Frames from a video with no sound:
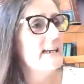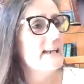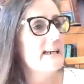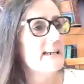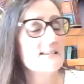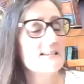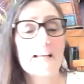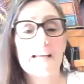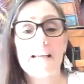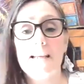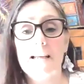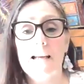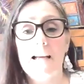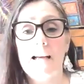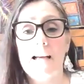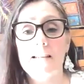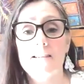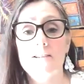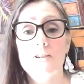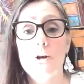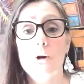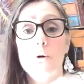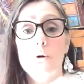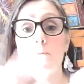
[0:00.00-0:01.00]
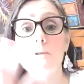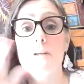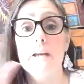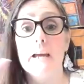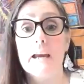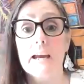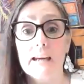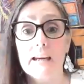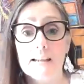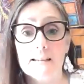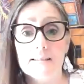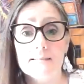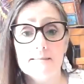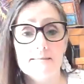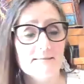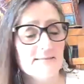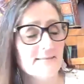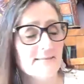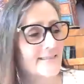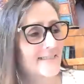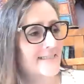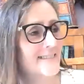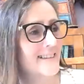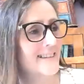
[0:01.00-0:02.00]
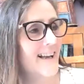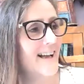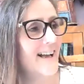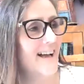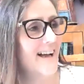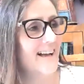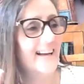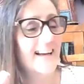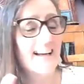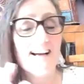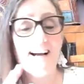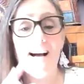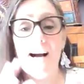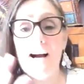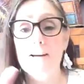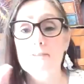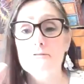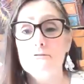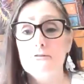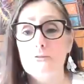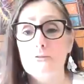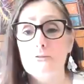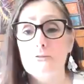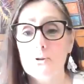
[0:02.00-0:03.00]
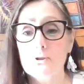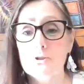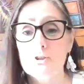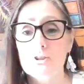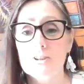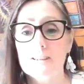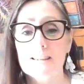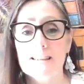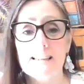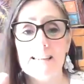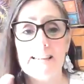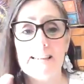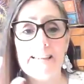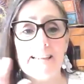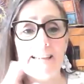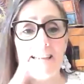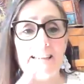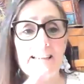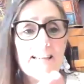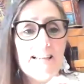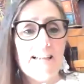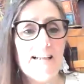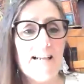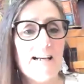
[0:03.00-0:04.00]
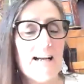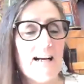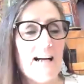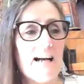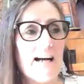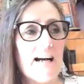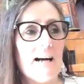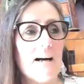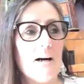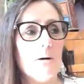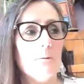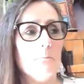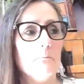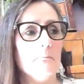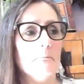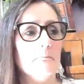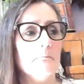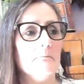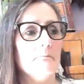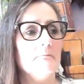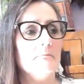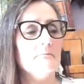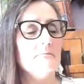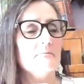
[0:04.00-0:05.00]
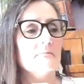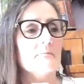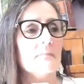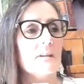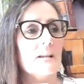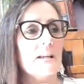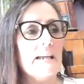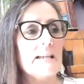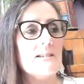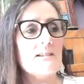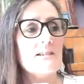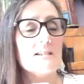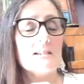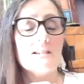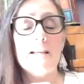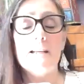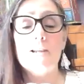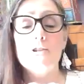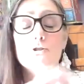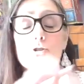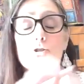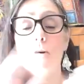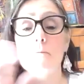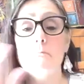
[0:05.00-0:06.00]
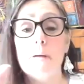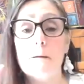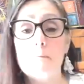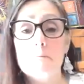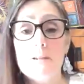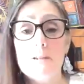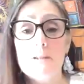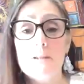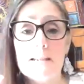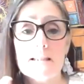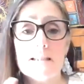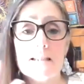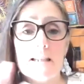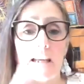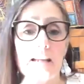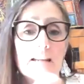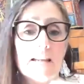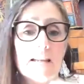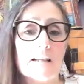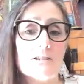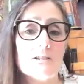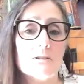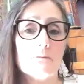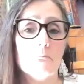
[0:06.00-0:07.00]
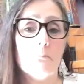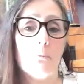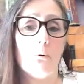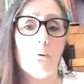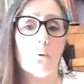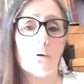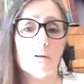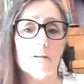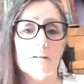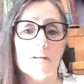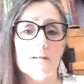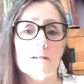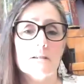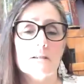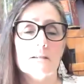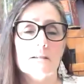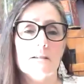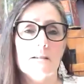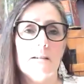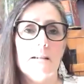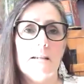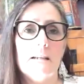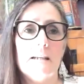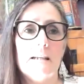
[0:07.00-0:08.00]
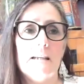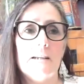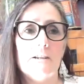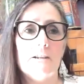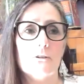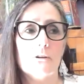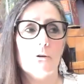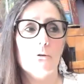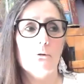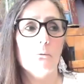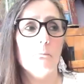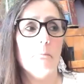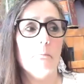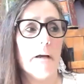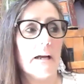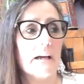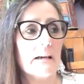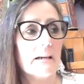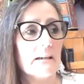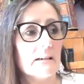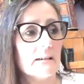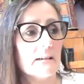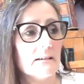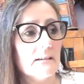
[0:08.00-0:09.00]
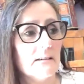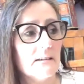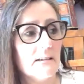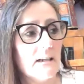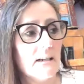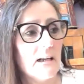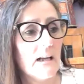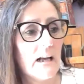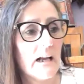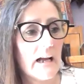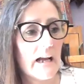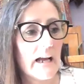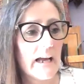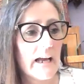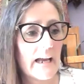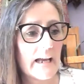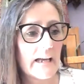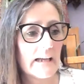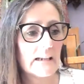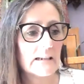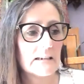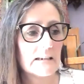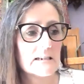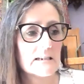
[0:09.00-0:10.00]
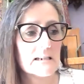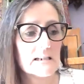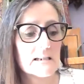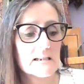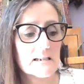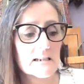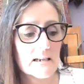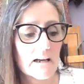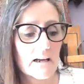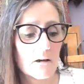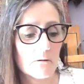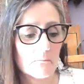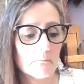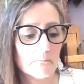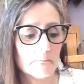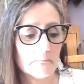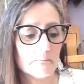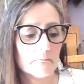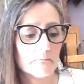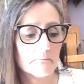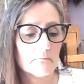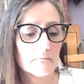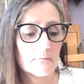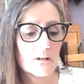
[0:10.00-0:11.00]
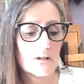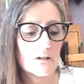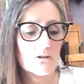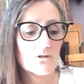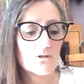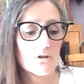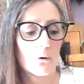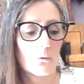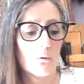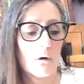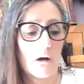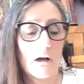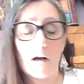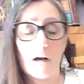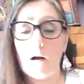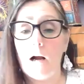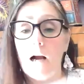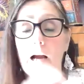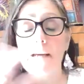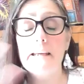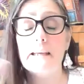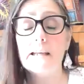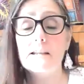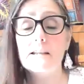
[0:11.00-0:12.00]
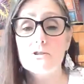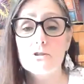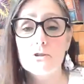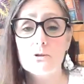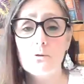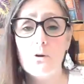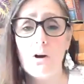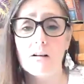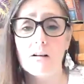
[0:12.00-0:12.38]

is like a no day, unfortunately. It's St. Jean-Baptiste Day that's important here in Quebec. And so I get 2